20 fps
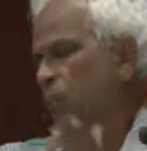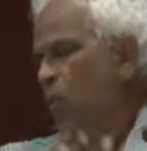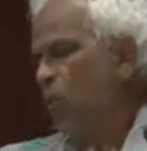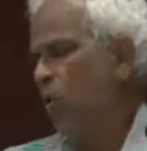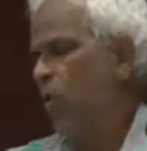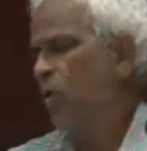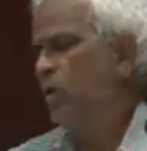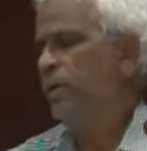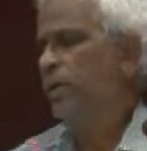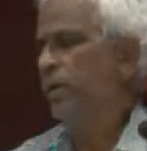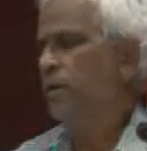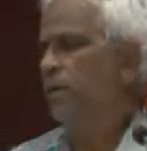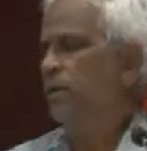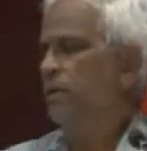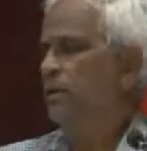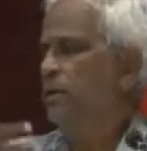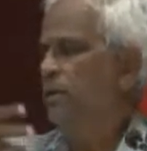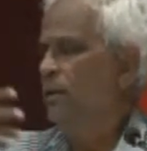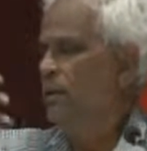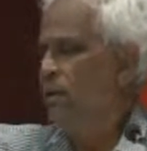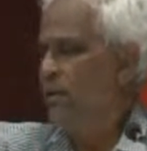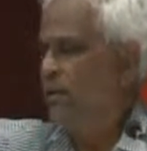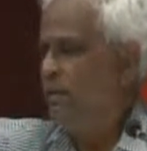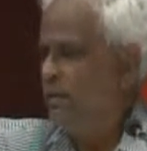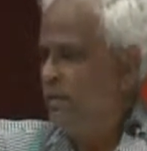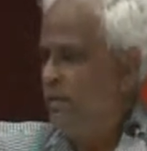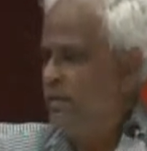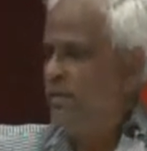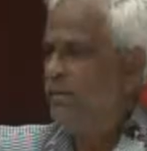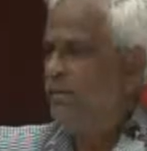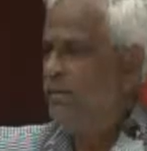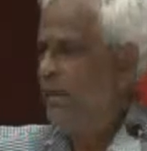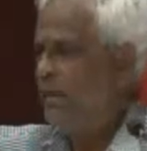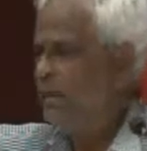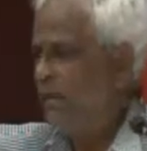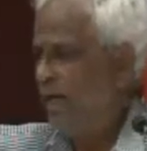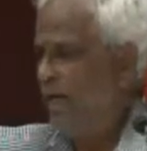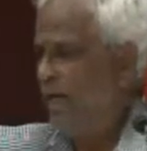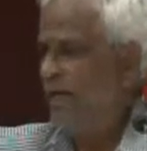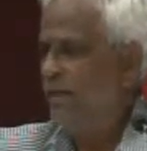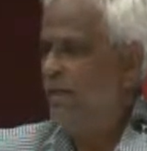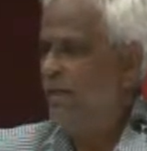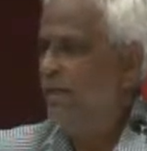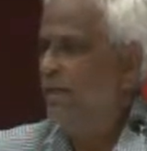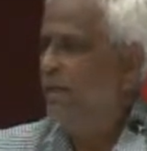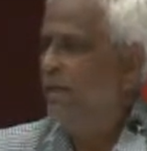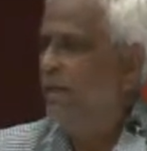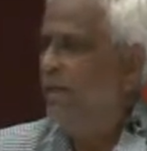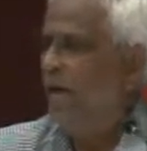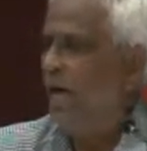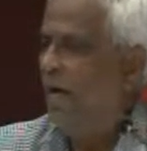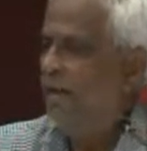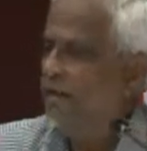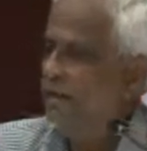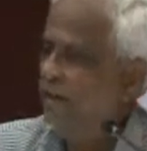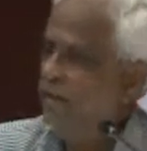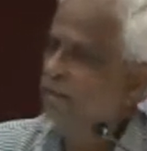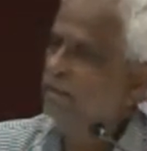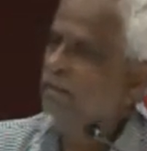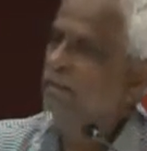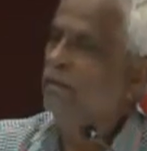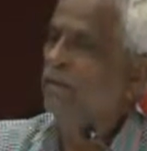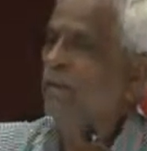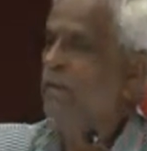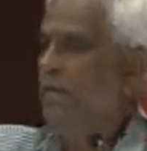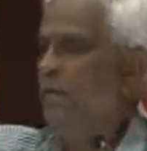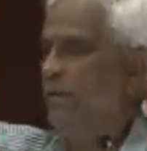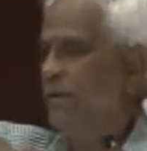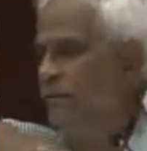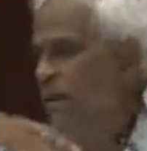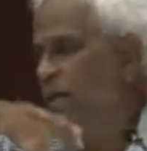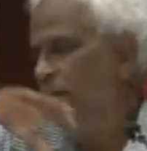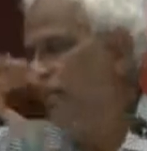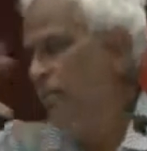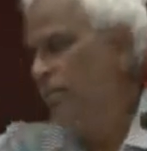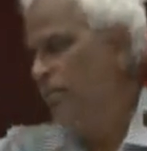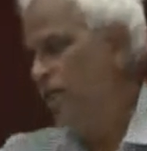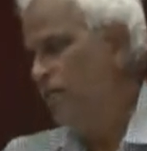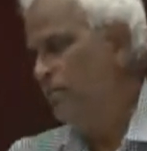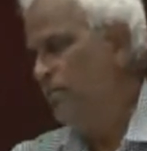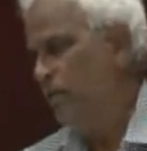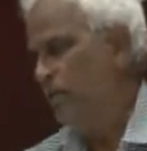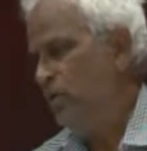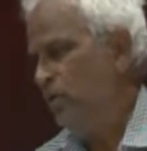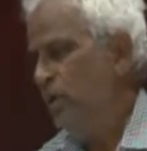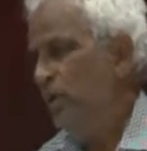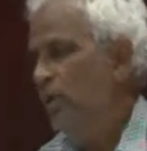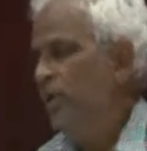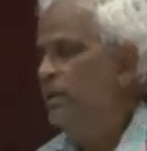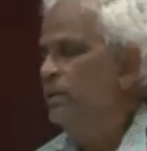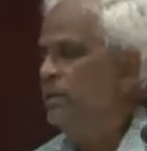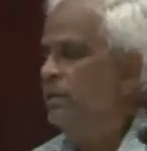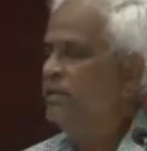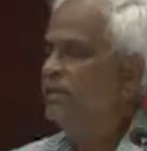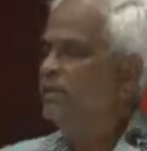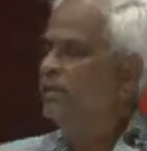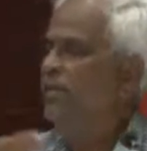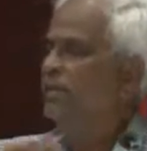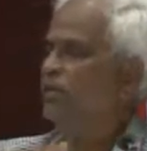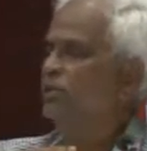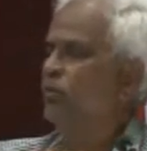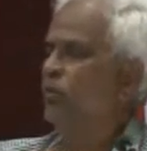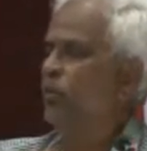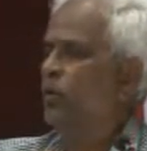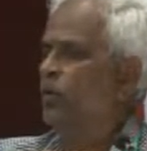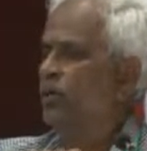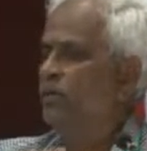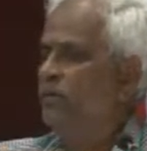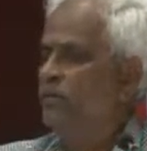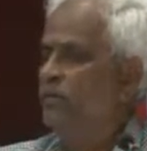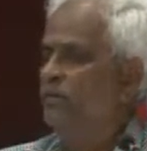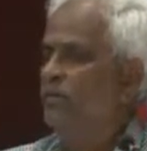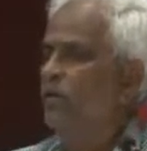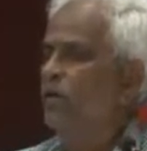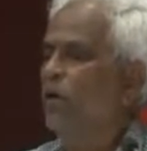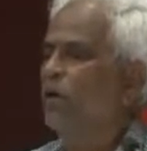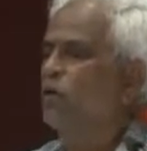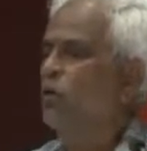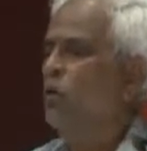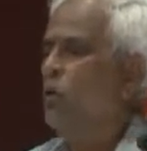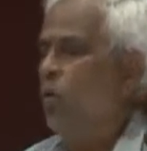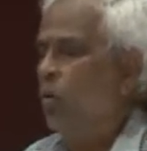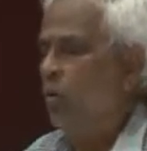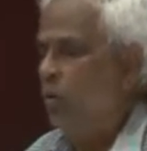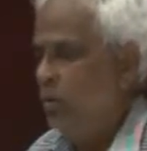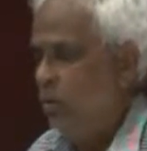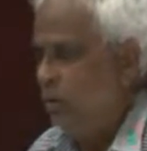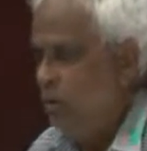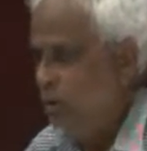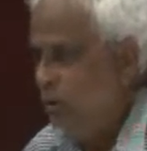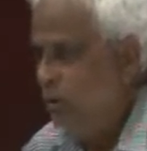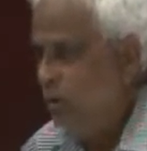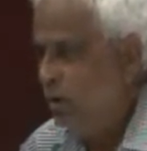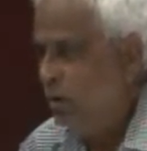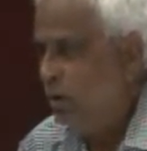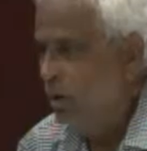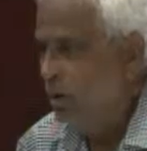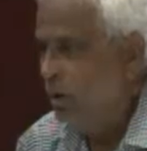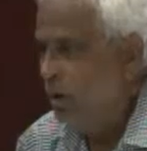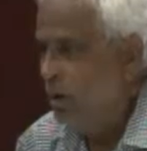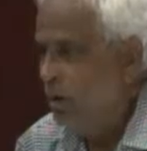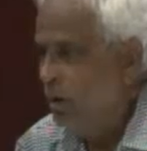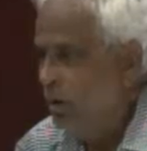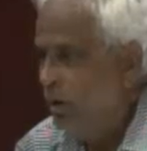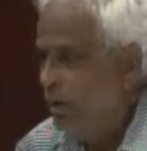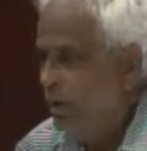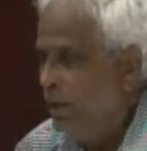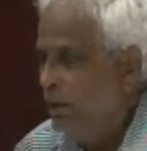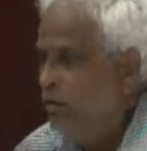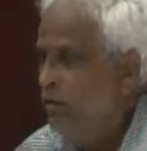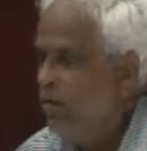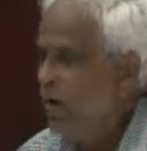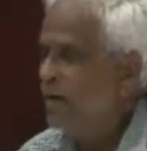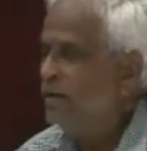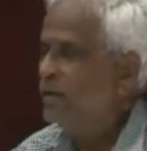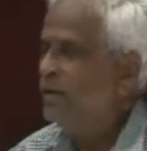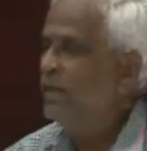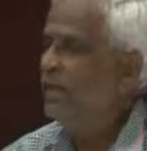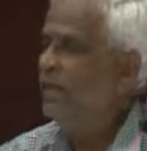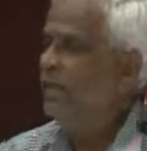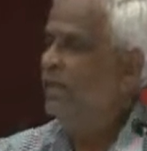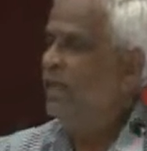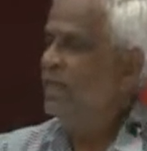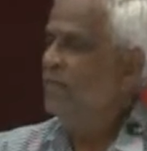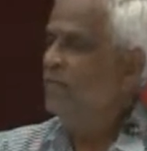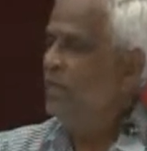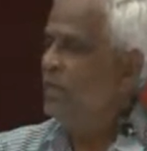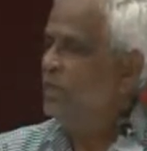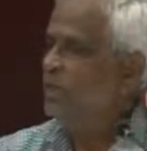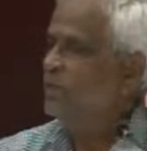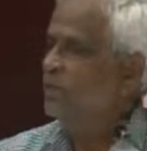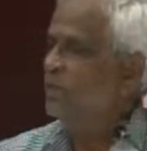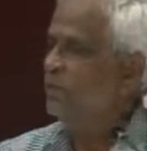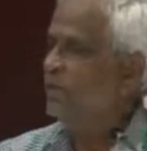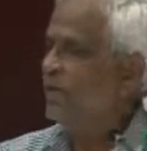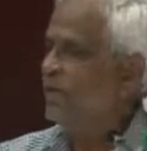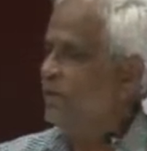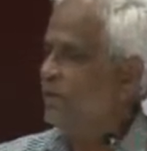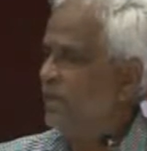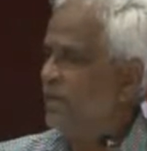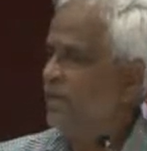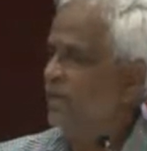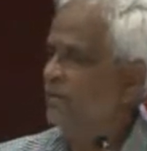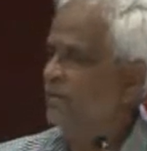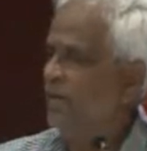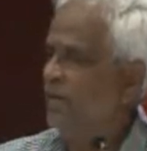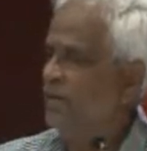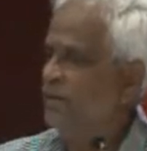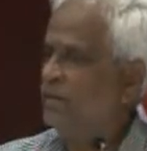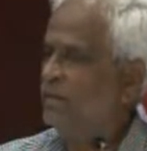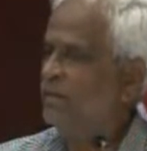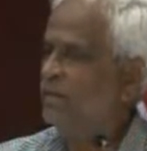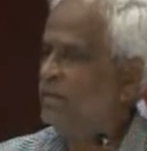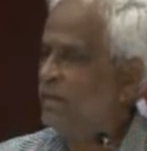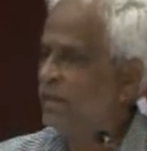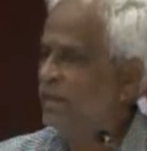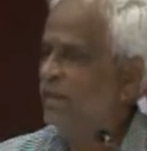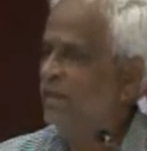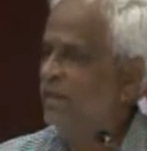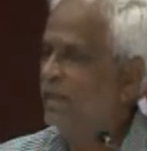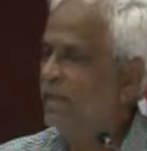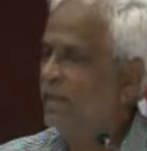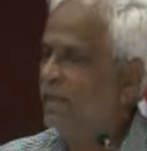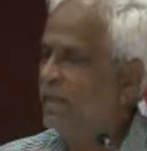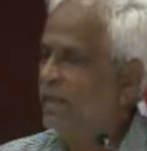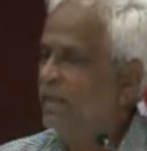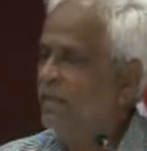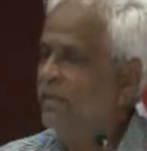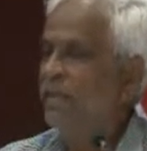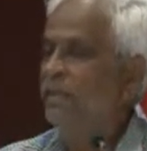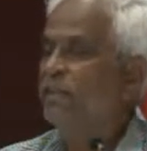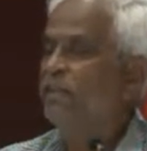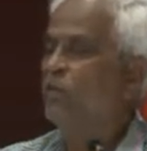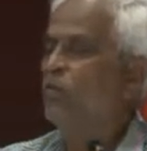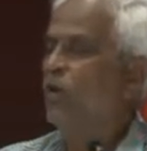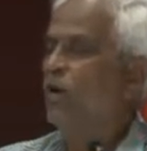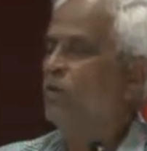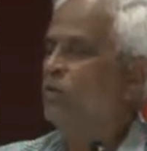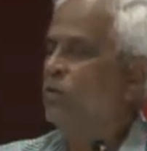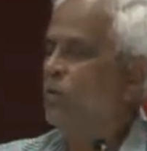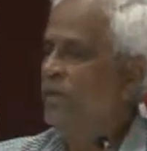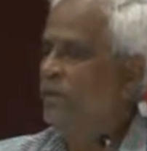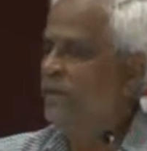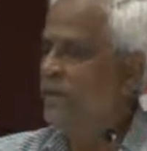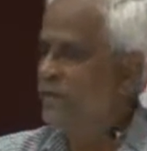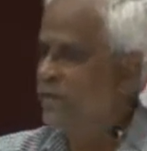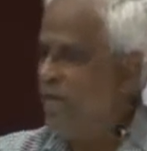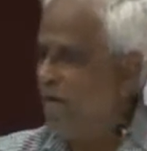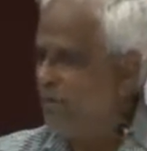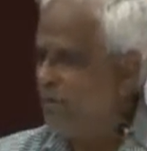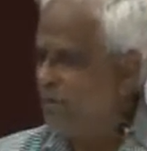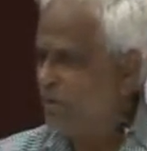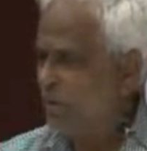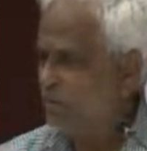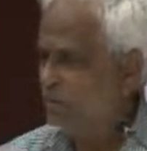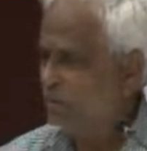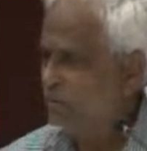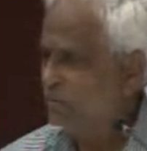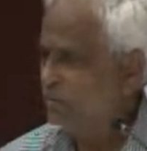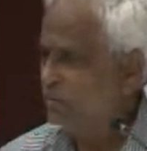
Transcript: hotel, this and that, and then they will come and this reciprocity will not go. You are thinking, Ministry of External Affairs is thinking that you are doing a taprom.